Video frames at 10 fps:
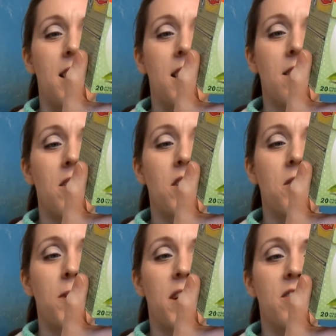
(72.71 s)
it's going to
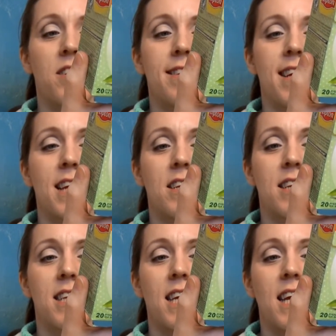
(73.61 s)
be interesting to
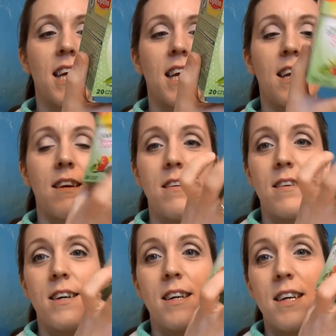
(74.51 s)
see
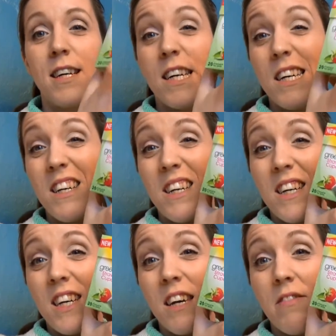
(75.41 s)

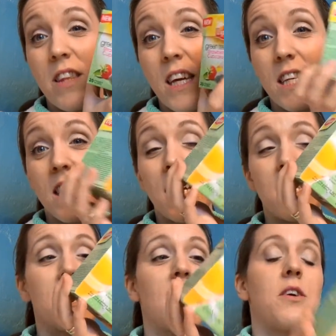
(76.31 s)
if these
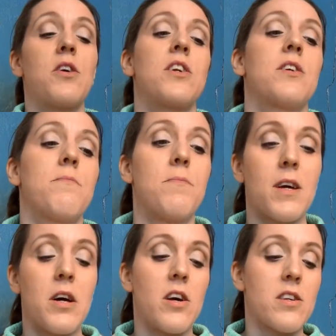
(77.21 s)
taste any good
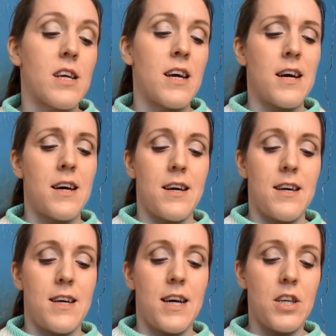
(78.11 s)
because
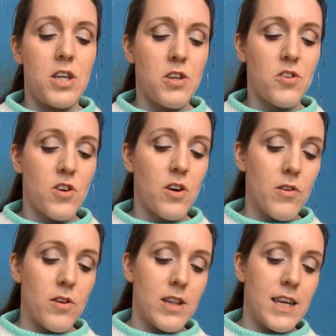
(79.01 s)
I do
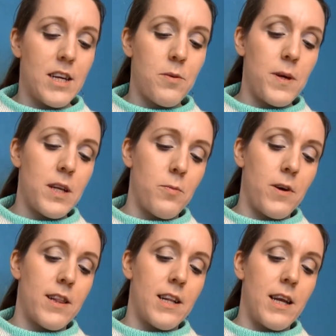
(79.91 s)
struggle a little bit
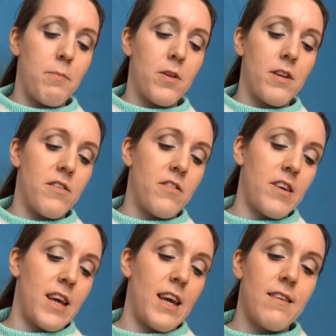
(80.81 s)
with Lipton's
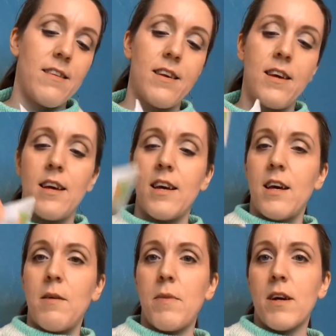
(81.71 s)
teas
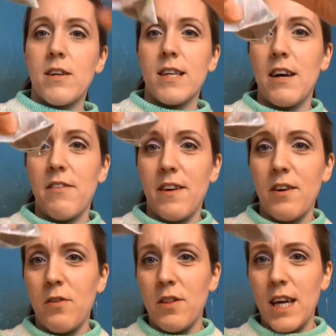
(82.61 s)
because I
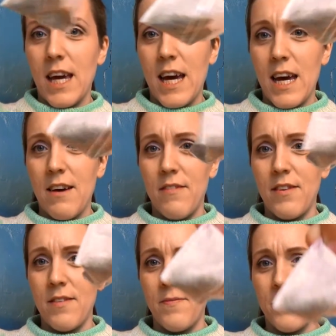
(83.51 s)
feel they have
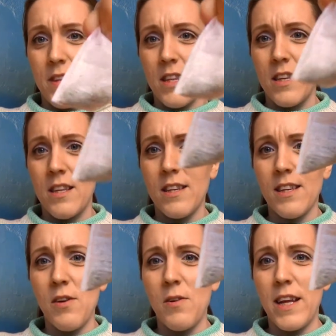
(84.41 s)

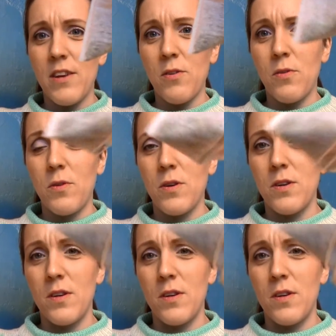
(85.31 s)
so little